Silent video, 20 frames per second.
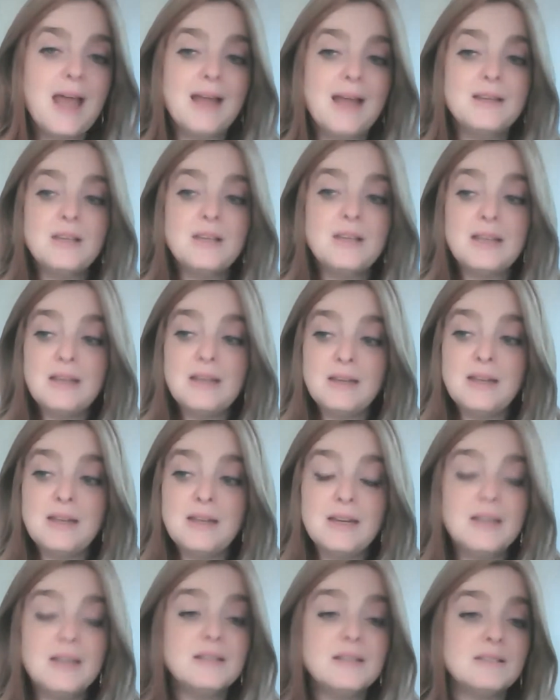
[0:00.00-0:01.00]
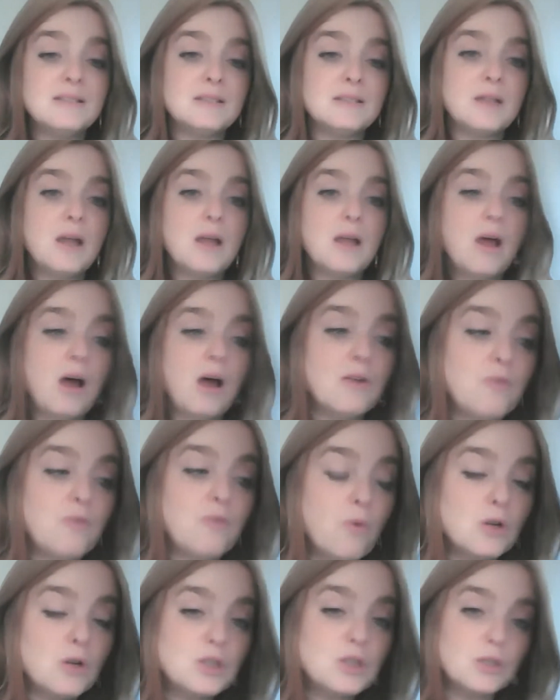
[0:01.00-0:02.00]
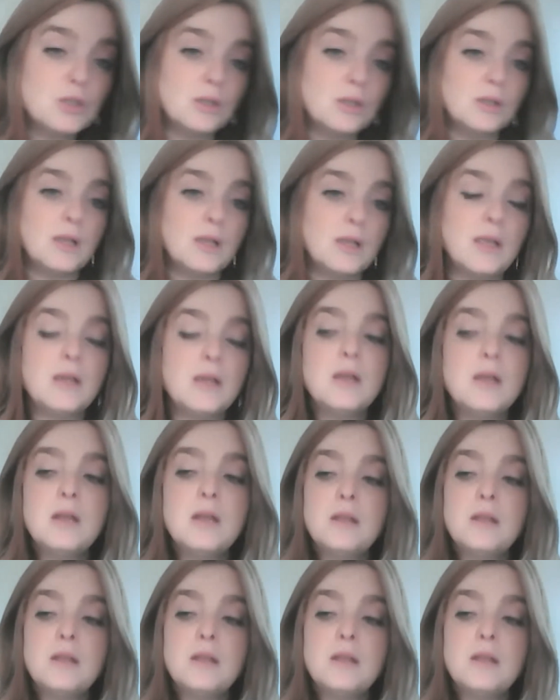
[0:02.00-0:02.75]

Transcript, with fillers: And it, it is, unfortunately,